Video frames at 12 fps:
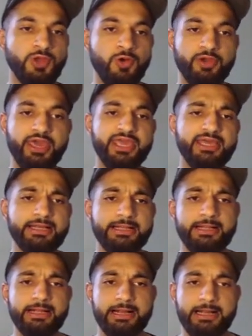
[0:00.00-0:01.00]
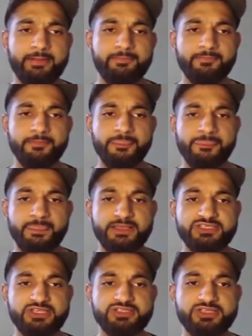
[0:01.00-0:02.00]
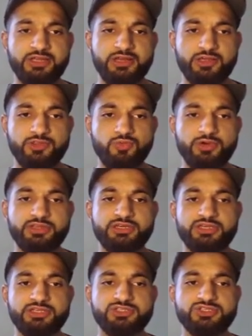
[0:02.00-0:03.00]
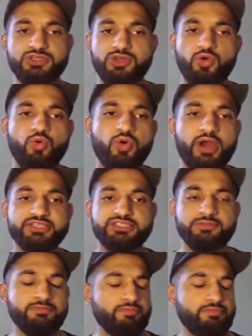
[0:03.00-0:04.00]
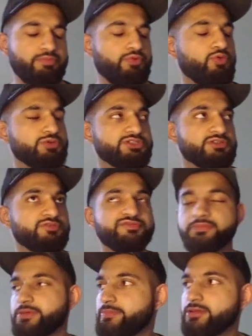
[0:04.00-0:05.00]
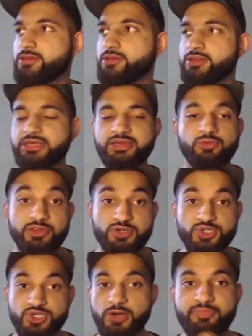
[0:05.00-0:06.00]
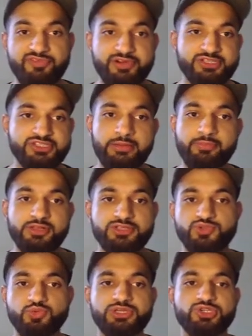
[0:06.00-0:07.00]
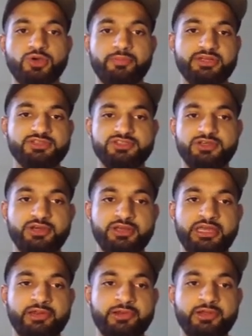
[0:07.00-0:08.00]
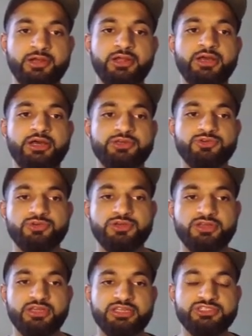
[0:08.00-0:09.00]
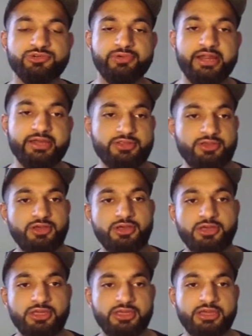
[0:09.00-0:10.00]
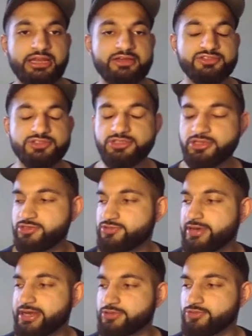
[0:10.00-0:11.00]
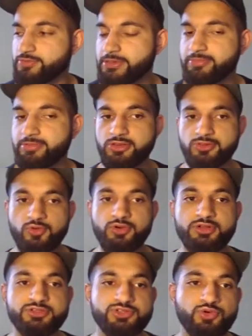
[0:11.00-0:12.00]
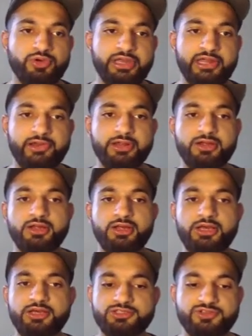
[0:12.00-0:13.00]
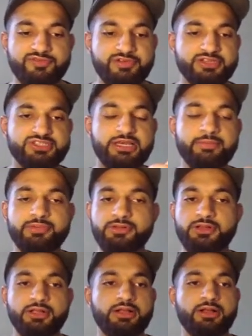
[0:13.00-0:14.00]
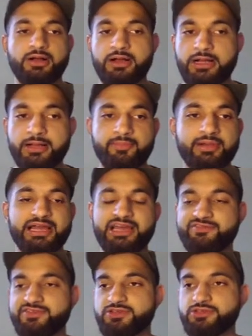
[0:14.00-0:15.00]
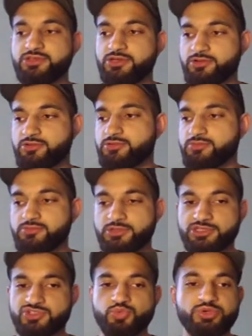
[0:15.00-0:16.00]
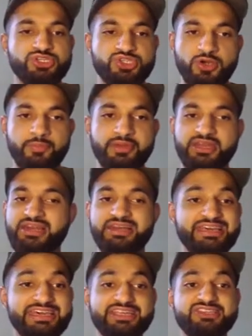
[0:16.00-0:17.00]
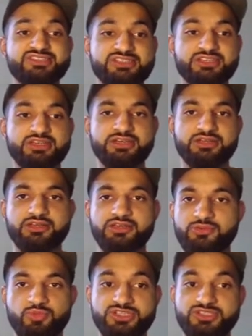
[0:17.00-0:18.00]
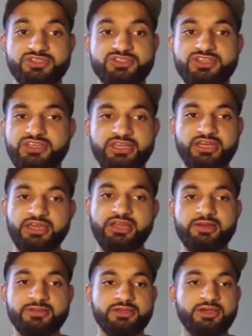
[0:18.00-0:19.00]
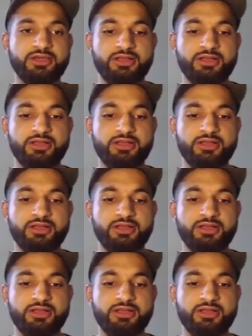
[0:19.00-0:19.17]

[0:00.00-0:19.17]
Okay, um, this is another one that is quite important for people, like with a shop, for example, a sweet shop in a certain area. You can interact, it allows you to interact with people local to your area. So, for example, um, I have a, you know, a sweet shop in Leeds, which is a city in England.